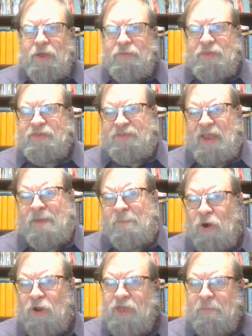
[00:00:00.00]
the same
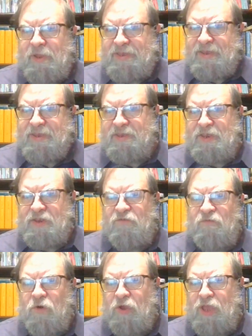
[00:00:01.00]
arguments exist
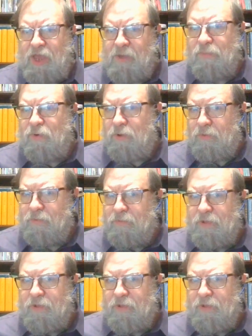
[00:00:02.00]
for Hebrew,